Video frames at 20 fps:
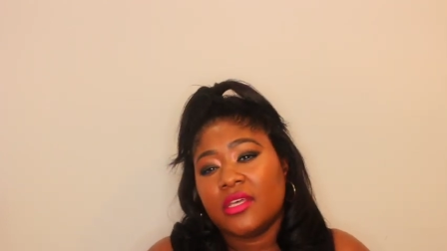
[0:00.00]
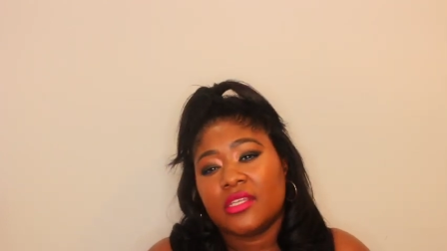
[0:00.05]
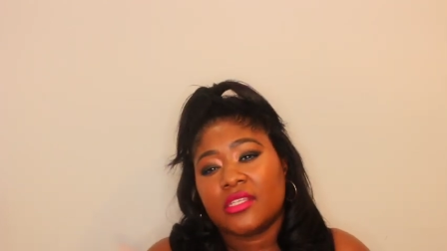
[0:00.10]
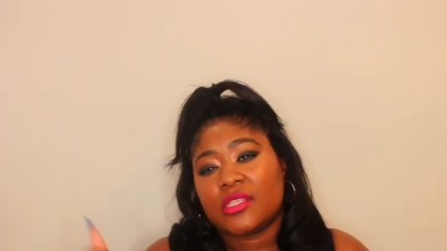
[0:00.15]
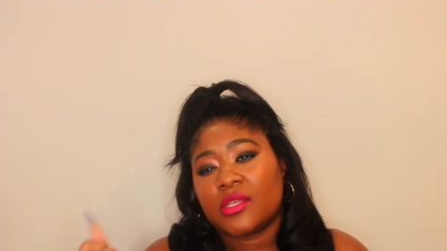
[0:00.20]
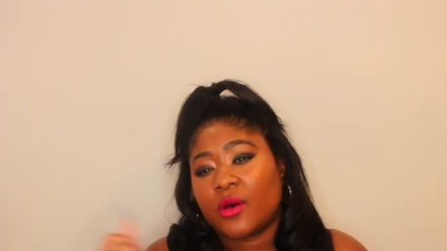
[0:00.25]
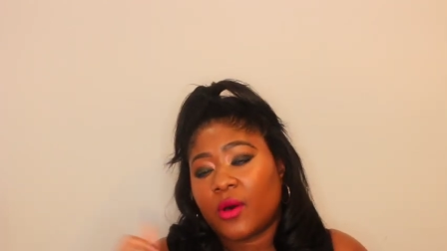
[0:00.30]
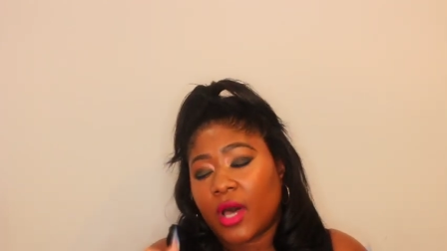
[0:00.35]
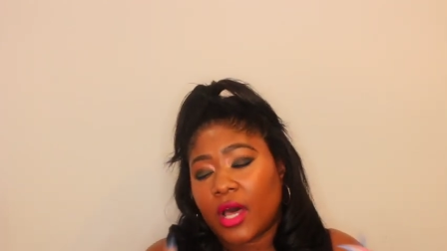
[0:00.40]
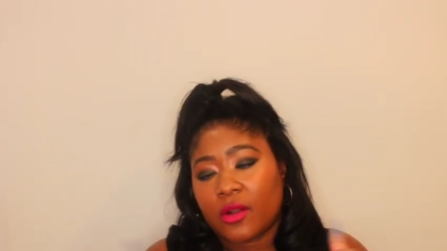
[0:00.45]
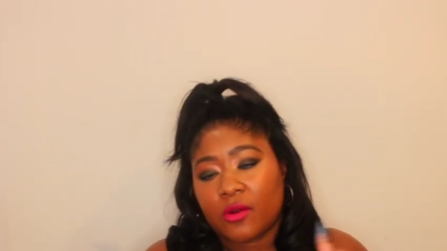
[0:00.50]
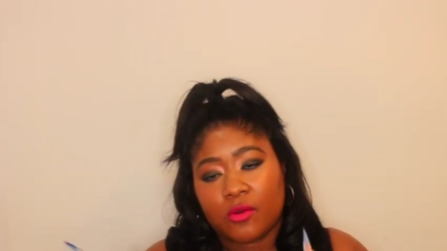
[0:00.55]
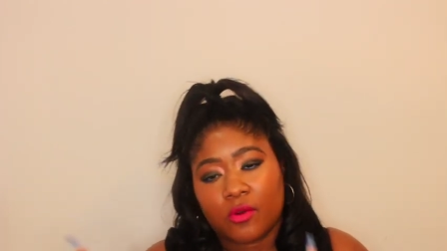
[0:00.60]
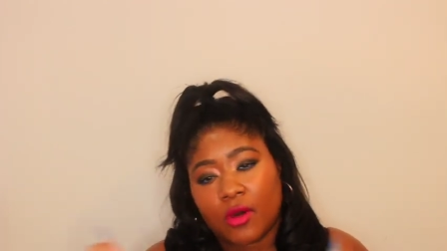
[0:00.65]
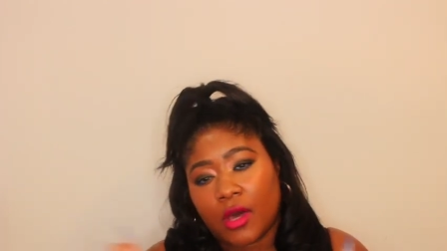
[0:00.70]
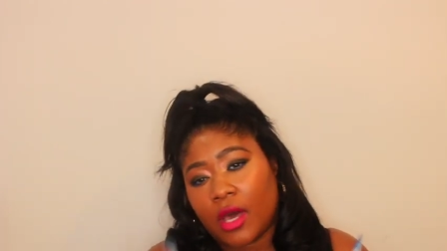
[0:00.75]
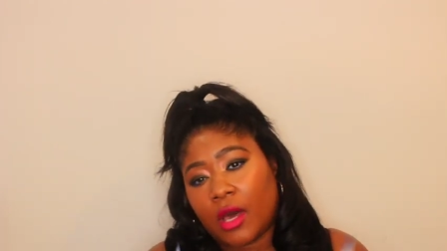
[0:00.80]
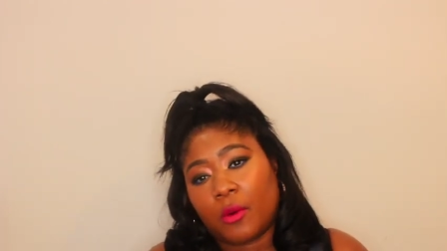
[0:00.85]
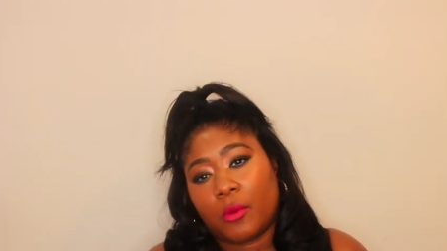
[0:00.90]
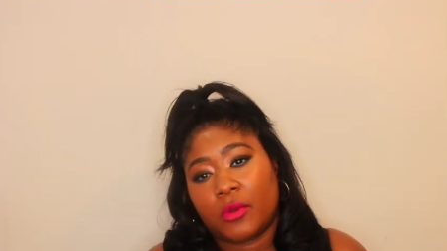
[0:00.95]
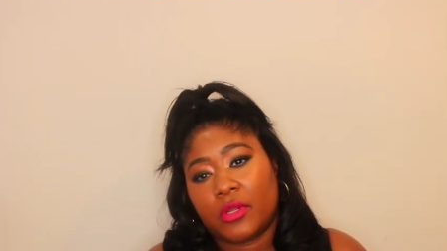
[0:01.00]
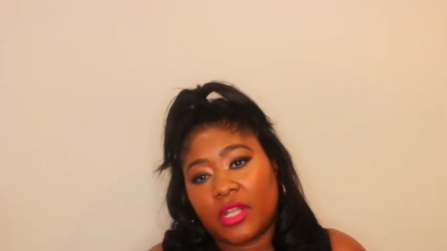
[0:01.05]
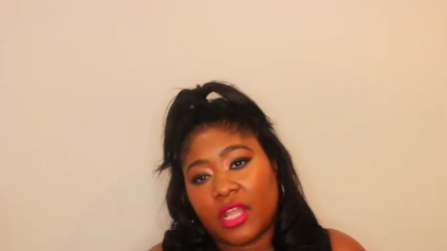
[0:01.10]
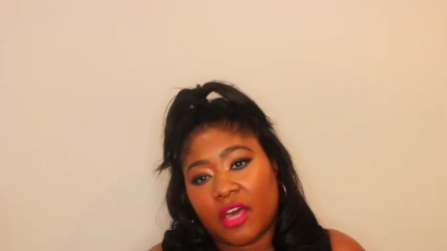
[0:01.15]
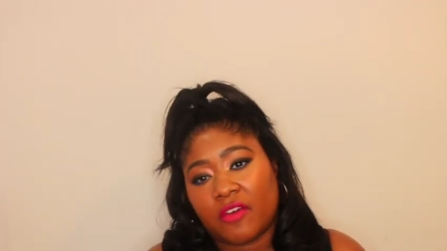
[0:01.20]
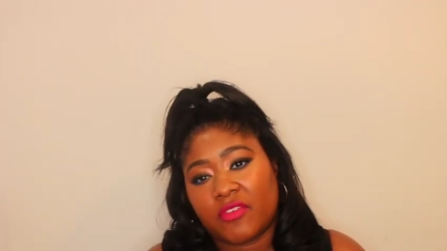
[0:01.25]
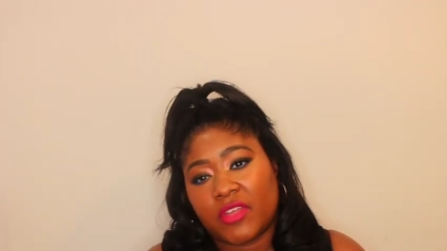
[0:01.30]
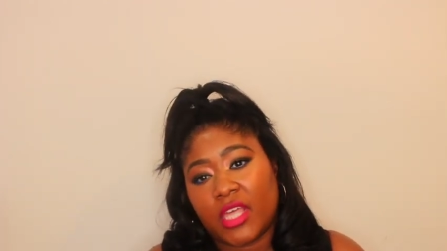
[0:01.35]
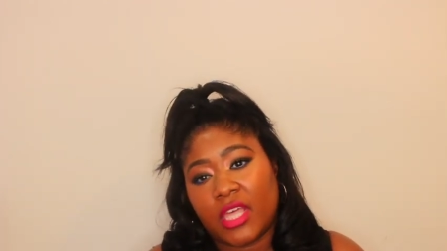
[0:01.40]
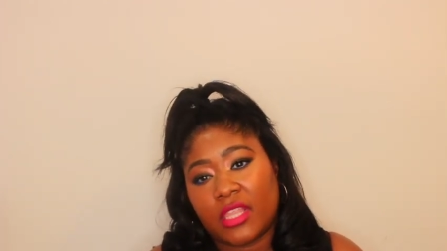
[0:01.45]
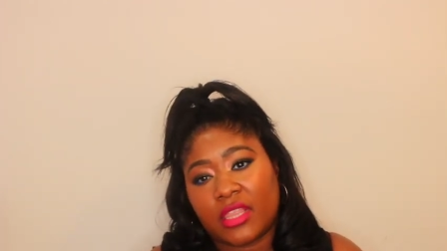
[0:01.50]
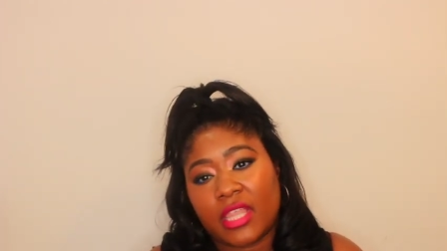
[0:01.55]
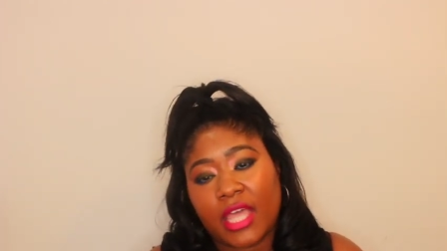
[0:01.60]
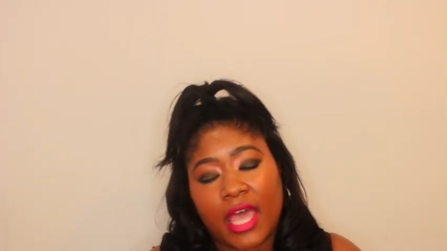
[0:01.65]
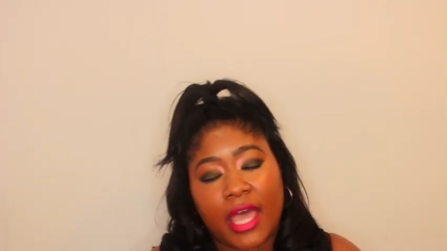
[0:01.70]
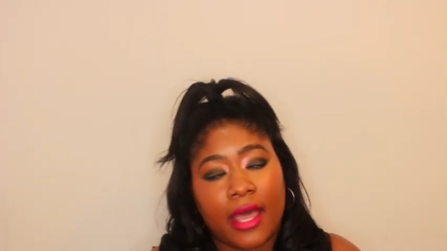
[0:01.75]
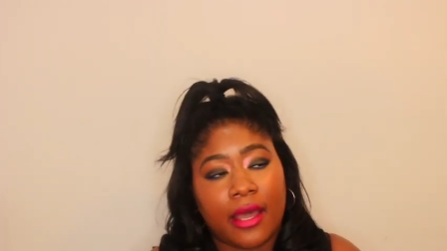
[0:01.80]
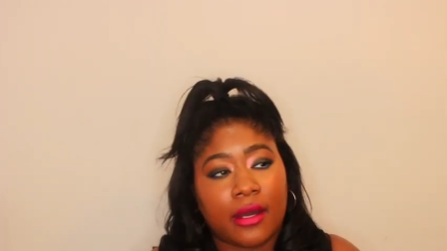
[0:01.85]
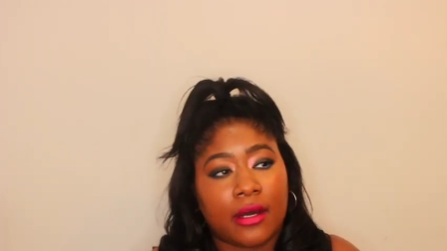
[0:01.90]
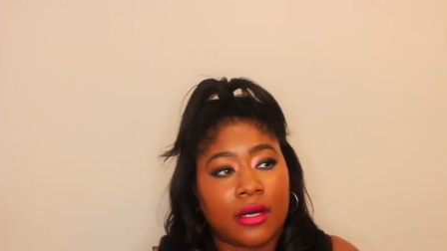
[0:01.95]
so I don't know how I would navigate
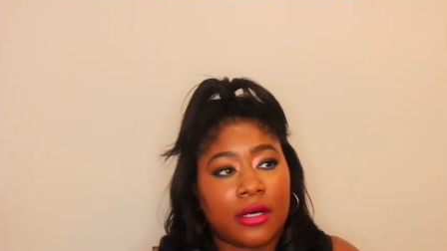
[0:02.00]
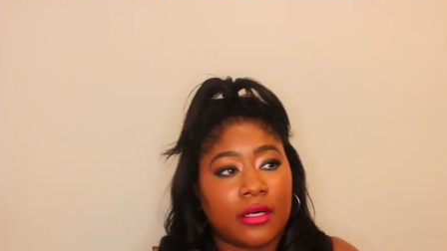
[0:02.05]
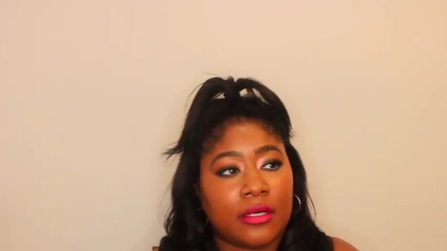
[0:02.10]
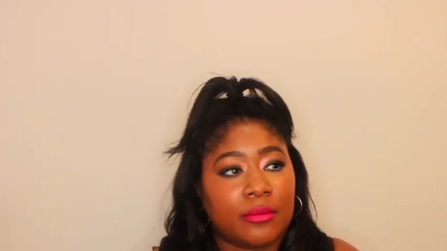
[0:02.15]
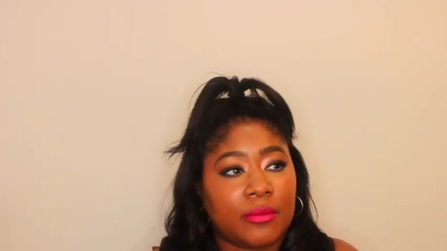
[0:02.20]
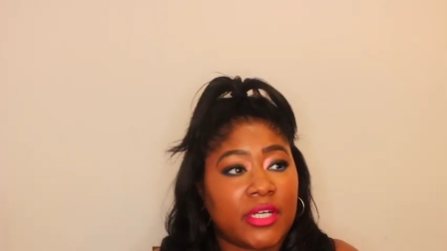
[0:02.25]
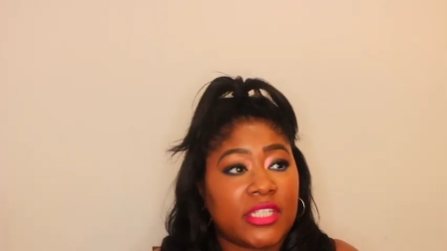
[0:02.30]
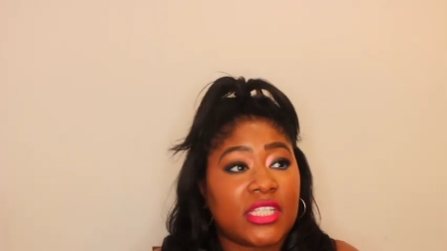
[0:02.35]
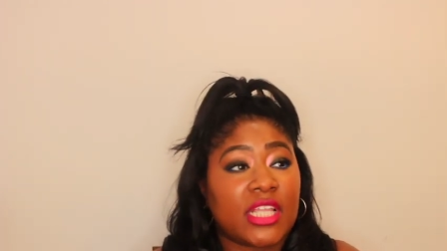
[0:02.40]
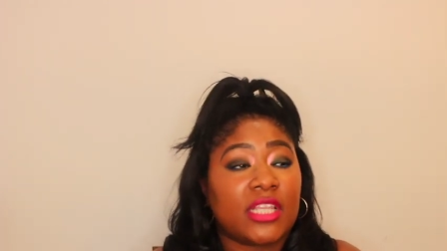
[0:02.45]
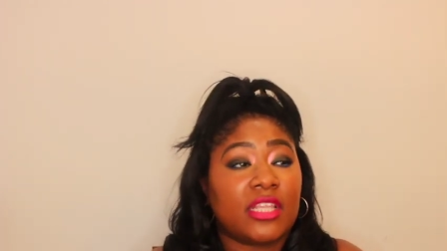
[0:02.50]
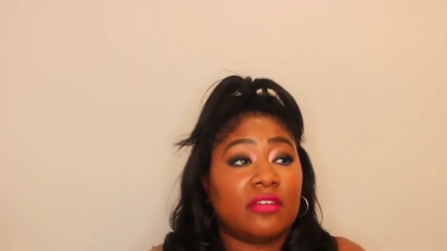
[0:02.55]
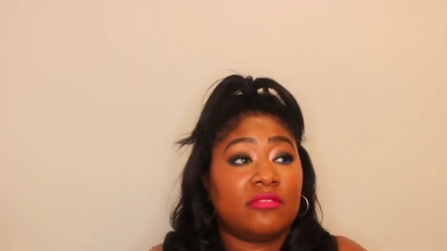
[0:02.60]
that because um,